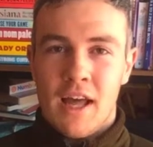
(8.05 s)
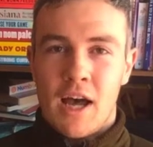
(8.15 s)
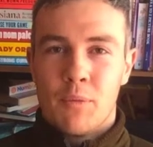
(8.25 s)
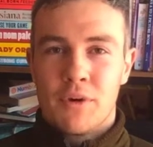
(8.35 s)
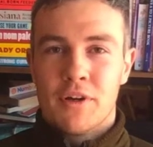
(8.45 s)

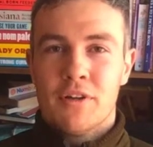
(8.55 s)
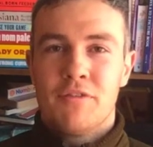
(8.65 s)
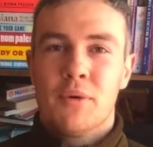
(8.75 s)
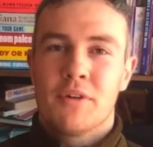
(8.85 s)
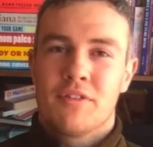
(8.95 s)
And we're going to
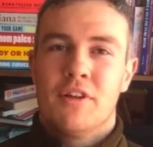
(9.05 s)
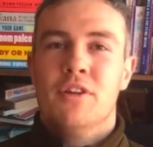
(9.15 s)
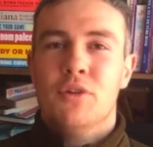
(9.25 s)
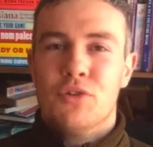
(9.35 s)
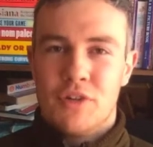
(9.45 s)
focus
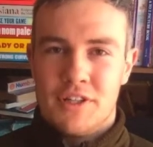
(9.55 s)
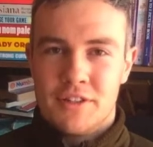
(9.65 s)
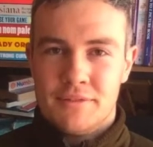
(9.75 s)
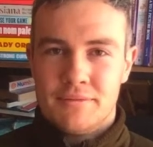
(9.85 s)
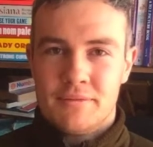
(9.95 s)
on nutrition